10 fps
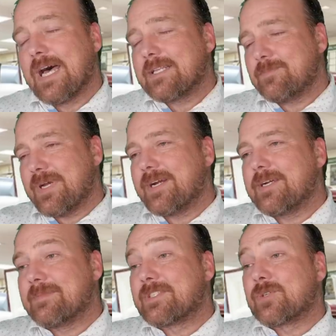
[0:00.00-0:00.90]
like to
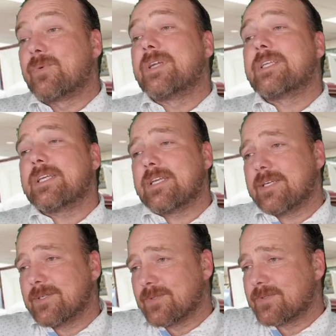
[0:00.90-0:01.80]
bury him in Serenity
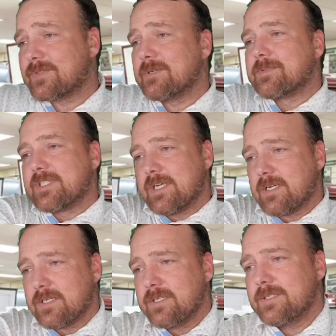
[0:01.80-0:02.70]
Hills
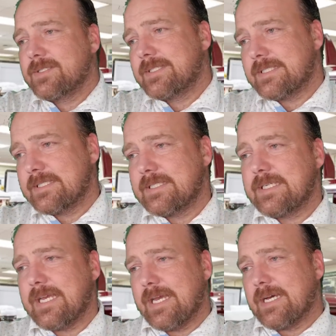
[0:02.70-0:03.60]
Cemetery.
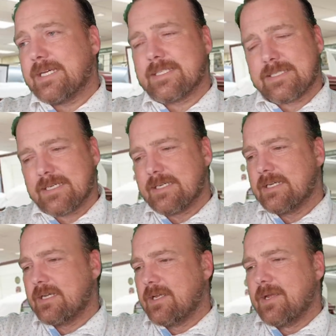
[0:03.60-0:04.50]
Yeah, it's a
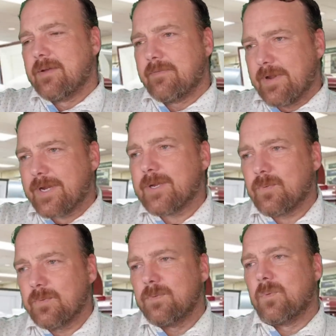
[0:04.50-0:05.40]
very
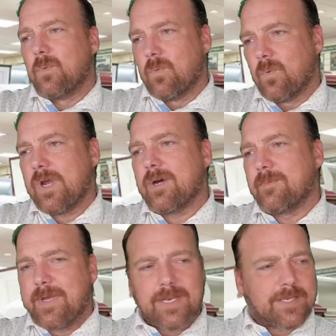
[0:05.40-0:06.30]
well
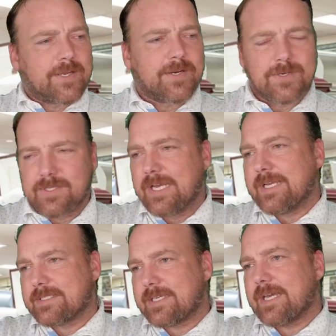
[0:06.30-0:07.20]
manicured
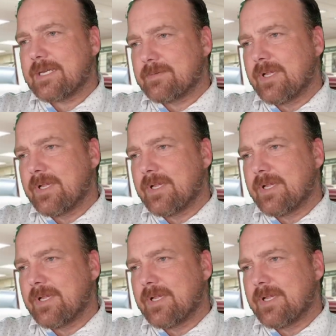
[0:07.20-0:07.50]
landscape,